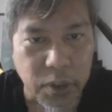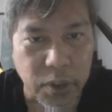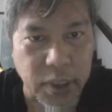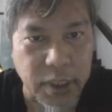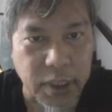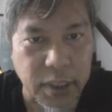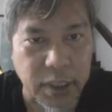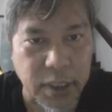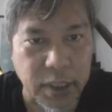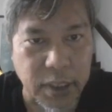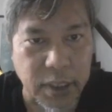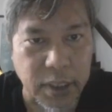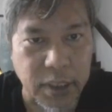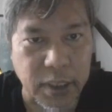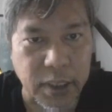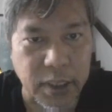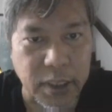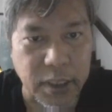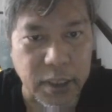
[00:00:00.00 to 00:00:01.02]

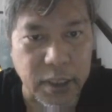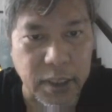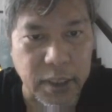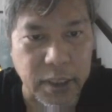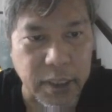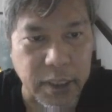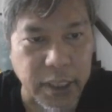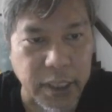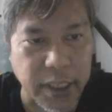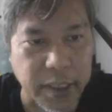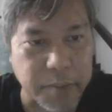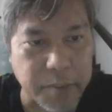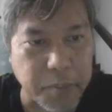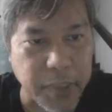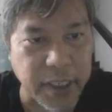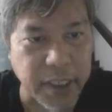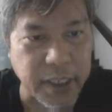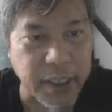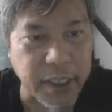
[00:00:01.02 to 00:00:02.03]
A and
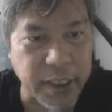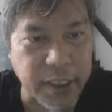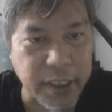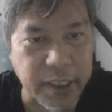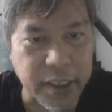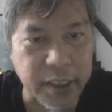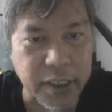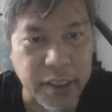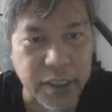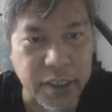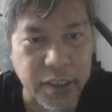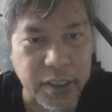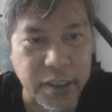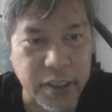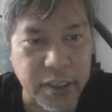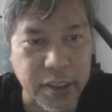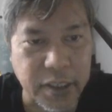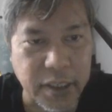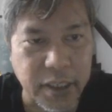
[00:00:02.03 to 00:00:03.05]
B,
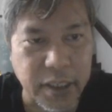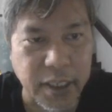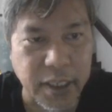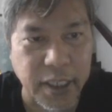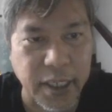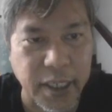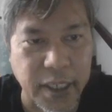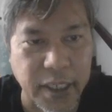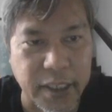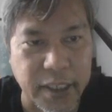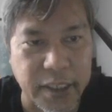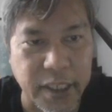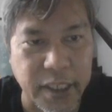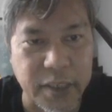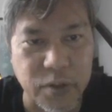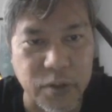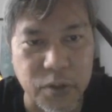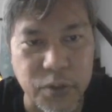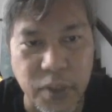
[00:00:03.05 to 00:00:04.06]
and there
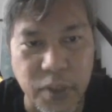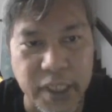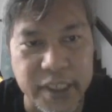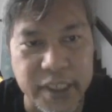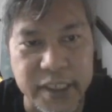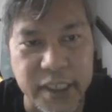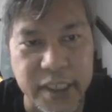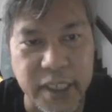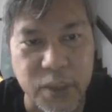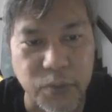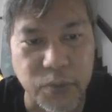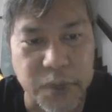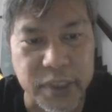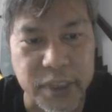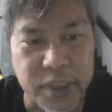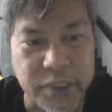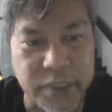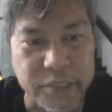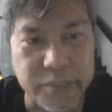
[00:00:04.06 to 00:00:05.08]
is also additional
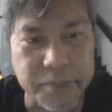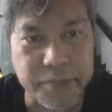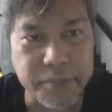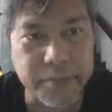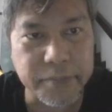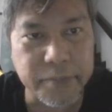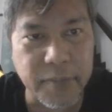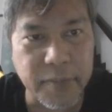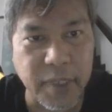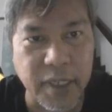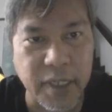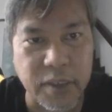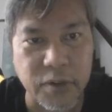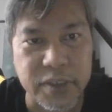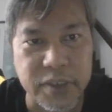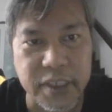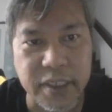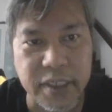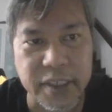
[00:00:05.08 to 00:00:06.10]
equity
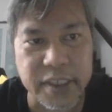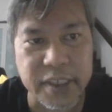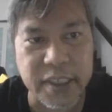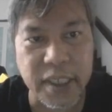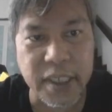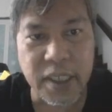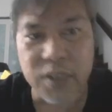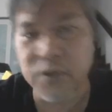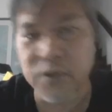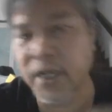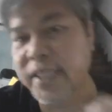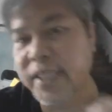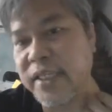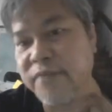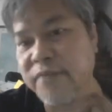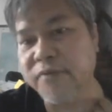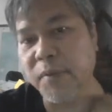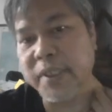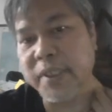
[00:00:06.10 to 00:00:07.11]
consideration. So other
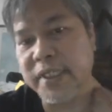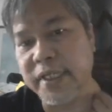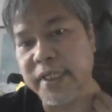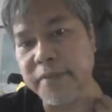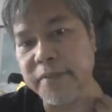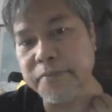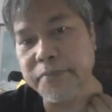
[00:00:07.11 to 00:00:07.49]
information.